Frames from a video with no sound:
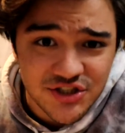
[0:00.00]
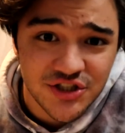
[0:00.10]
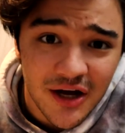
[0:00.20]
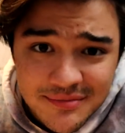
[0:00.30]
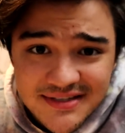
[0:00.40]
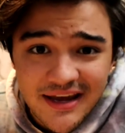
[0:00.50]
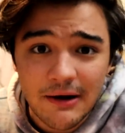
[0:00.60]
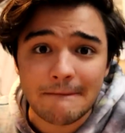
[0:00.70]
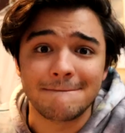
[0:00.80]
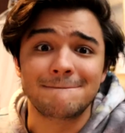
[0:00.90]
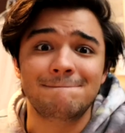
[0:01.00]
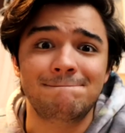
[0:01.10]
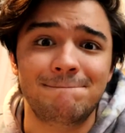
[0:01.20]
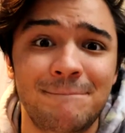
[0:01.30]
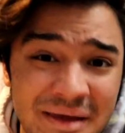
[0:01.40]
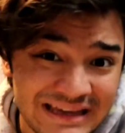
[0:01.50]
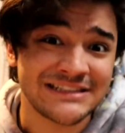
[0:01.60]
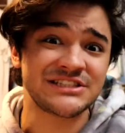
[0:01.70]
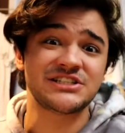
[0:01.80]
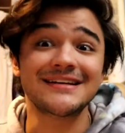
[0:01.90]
jump scare, bitch.